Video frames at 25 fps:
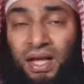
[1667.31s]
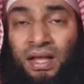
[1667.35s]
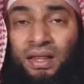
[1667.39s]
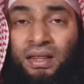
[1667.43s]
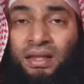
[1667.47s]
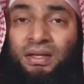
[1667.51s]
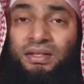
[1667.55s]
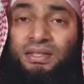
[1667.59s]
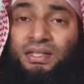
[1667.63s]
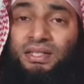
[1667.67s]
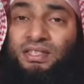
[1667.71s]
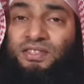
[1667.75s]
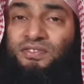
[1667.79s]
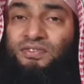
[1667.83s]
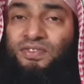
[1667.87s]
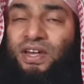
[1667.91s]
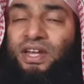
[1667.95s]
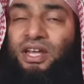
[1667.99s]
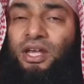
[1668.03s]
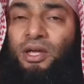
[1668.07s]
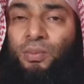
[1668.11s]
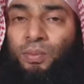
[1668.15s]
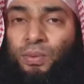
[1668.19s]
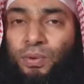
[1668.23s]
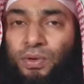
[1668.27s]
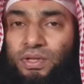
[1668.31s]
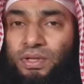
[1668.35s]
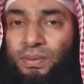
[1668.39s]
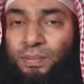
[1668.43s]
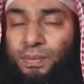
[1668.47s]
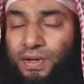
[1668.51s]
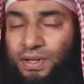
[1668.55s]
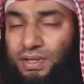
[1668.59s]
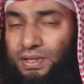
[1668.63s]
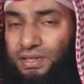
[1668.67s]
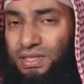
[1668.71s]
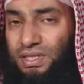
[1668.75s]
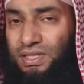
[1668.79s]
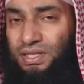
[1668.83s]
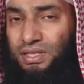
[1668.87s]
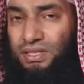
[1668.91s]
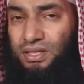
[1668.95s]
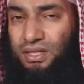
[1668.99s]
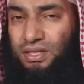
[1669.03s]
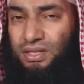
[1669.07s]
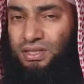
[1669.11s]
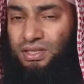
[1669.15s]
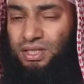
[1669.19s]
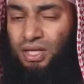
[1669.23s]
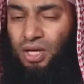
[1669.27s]
This is very important, brothers and
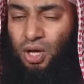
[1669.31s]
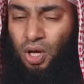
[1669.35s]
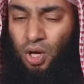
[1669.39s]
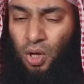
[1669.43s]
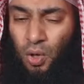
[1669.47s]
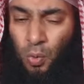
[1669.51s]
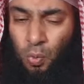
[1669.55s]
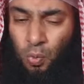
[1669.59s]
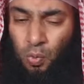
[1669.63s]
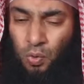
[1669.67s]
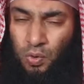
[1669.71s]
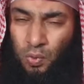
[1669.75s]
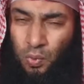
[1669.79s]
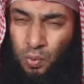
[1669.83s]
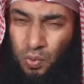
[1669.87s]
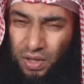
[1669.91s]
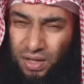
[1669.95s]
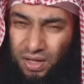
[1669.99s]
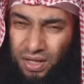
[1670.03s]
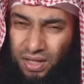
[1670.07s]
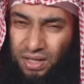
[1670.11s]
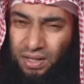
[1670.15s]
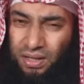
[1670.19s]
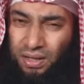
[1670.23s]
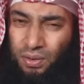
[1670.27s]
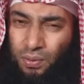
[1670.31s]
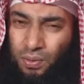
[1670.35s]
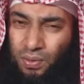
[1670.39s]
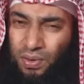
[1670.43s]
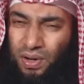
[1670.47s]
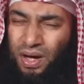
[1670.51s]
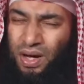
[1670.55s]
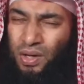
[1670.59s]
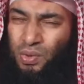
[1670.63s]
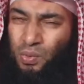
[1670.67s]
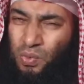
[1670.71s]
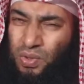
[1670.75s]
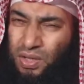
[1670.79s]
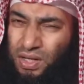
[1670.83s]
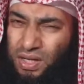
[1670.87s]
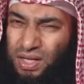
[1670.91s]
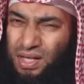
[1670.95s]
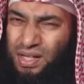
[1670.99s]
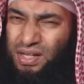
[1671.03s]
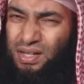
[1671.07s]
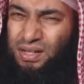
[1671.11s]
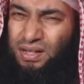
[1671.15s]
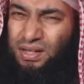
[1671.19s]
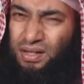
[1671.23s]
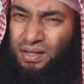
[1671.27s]
sisters. When we read the Quran, we
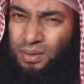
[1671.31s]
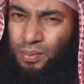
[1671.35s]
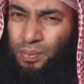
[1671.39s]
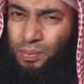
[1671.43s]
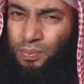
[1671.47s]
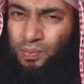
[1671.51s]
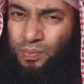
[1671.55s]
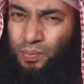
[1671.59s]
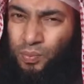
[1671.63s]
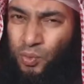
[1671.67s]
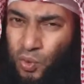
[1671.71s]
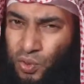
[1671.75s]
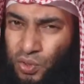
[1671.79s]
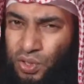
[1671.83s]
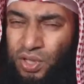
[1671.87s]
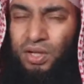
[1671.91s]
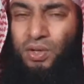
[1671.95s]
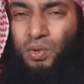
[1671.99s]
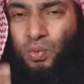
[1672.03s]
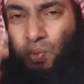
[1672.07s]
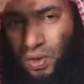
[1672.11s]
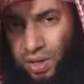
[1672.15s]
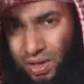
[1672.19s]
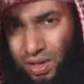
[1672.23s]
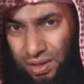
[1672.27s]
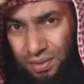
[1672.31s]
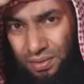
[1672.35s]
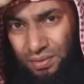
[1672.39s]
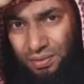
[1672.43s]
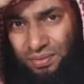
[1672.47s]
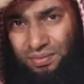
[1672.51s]
read it in the correct way.